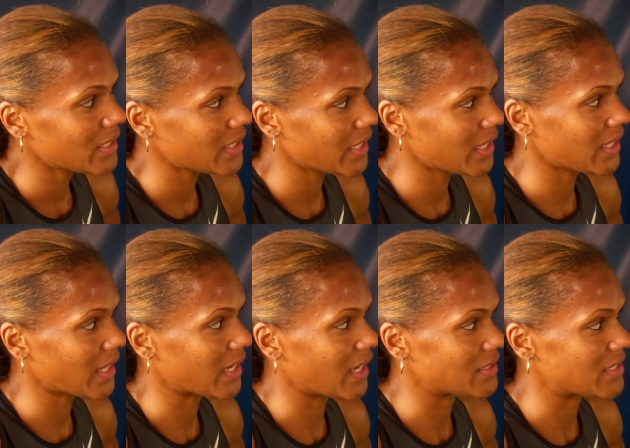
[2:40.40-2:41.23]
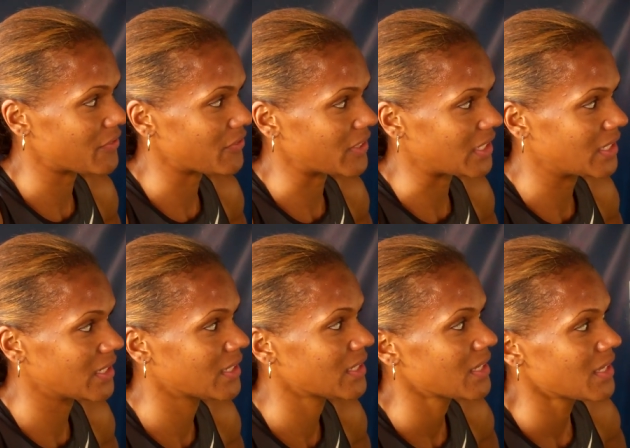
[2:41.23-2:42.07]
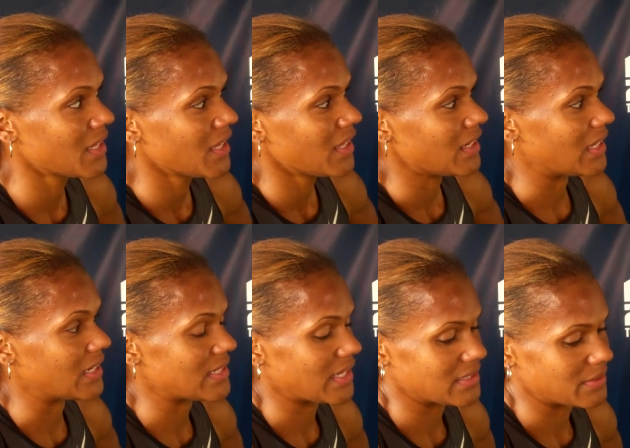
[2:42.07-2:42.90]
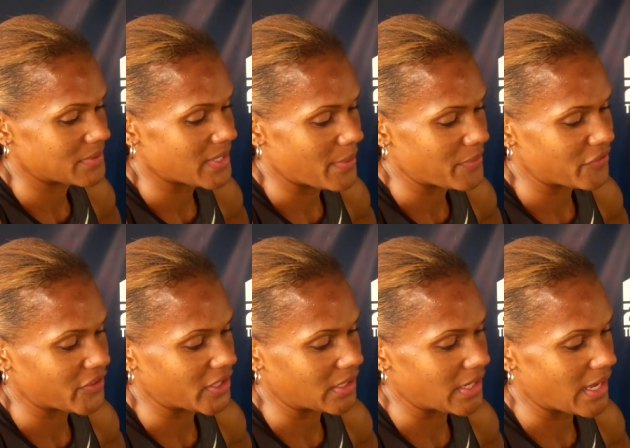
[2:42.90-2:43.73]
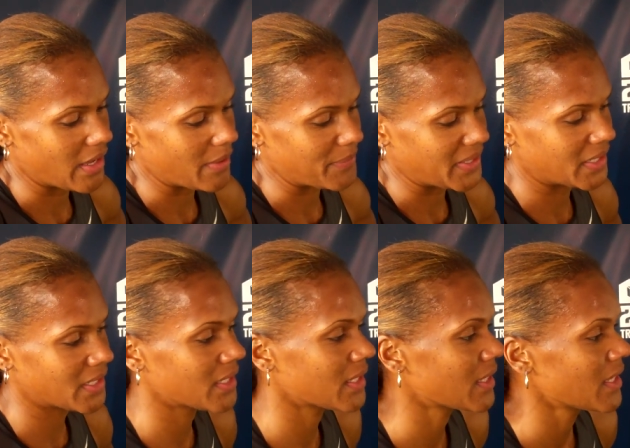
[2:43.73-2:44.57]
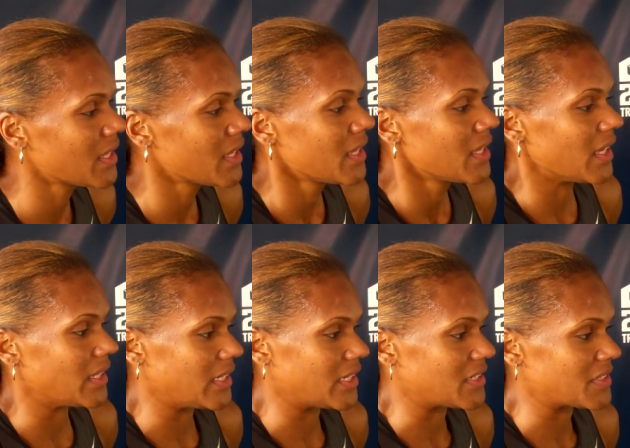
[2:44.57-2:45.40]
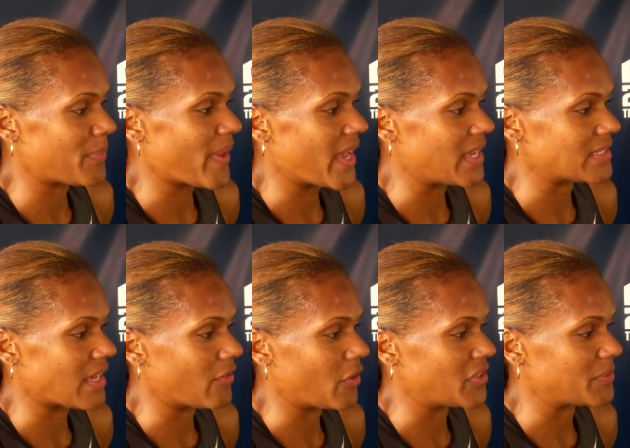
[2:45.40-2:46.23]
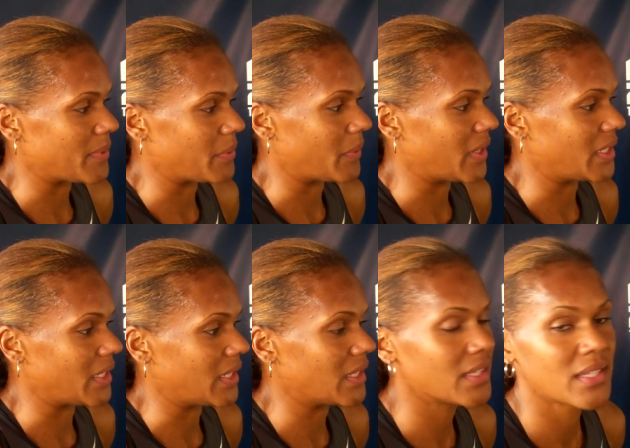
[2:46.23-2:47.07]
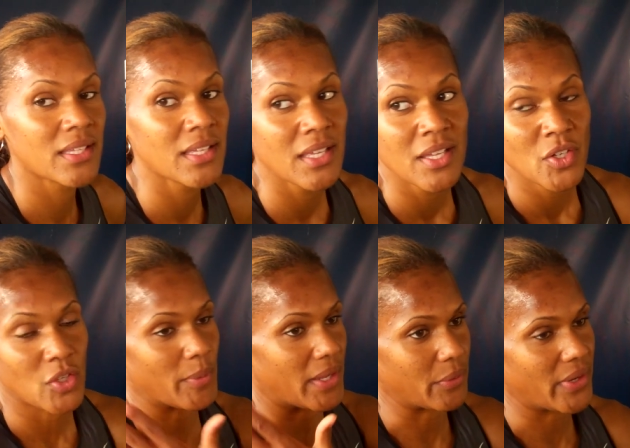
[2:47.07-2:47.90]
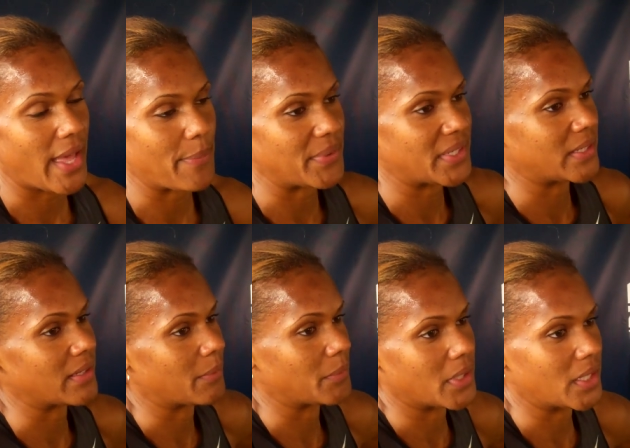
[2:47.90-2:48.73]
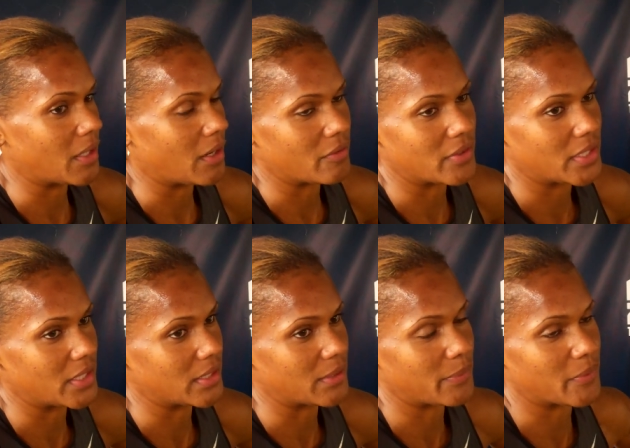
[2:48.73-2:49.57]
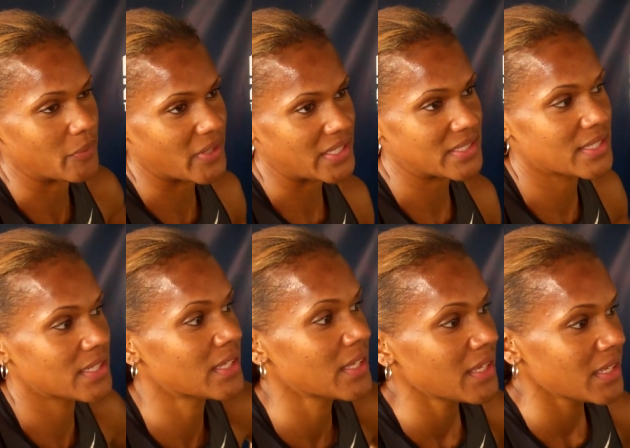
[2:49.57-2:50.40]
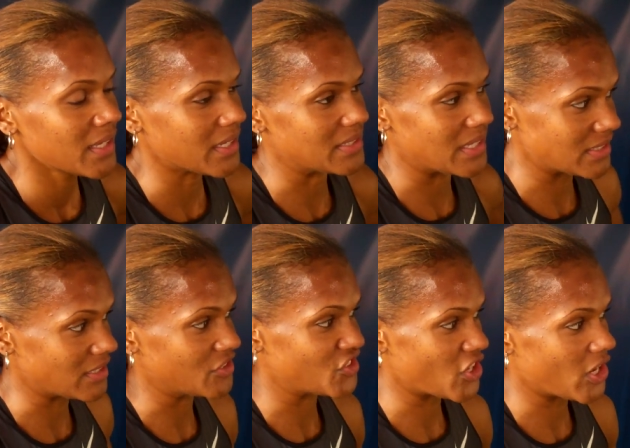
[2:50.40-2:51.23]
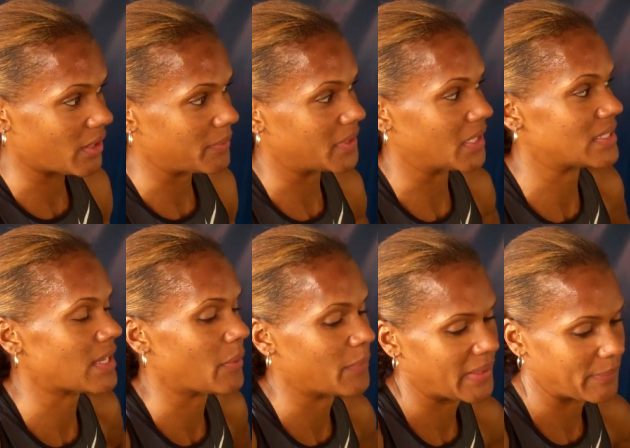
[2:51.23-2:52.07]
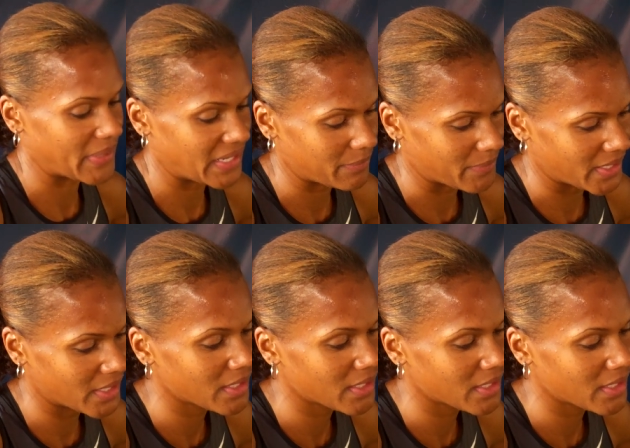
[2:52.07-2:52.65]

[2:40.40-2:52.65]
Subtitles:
Yeah, like I'll definitely need to take some time and figure it out. I mean, in years past, I've always been one to, no matter what happened here, I'm going to go over to Europe and race, because that's our job, you know, that's how we make money. But